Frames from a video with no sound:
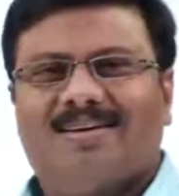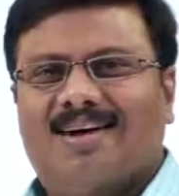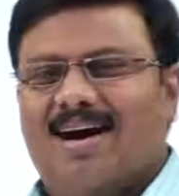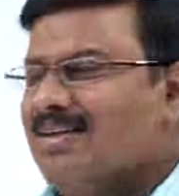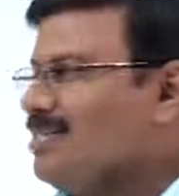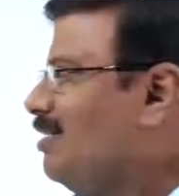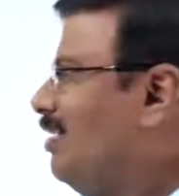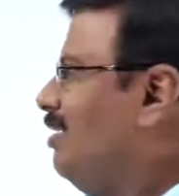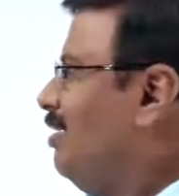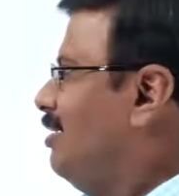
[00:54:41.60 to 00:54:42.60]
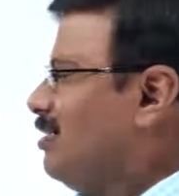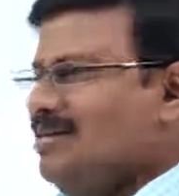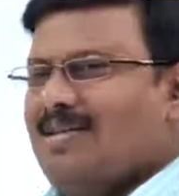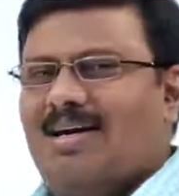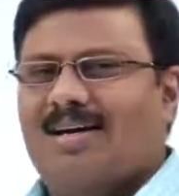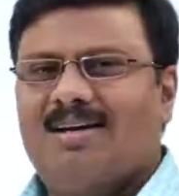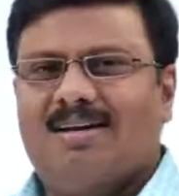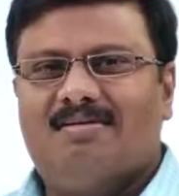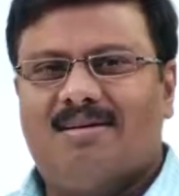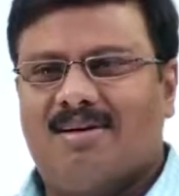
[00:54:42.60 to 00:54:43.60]
answer that, sir, I
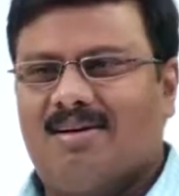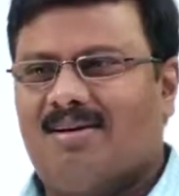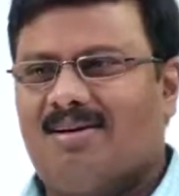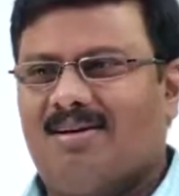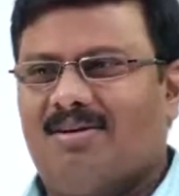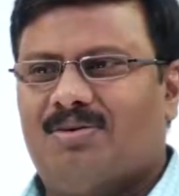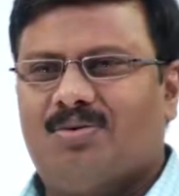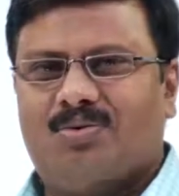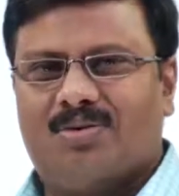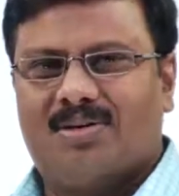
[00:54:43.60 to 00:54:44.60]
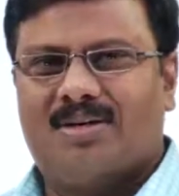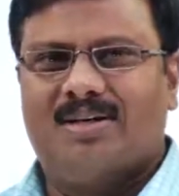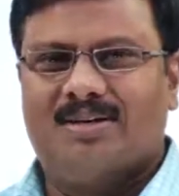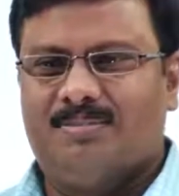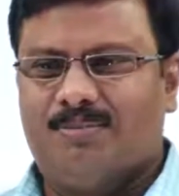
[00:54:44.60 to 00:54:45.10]
never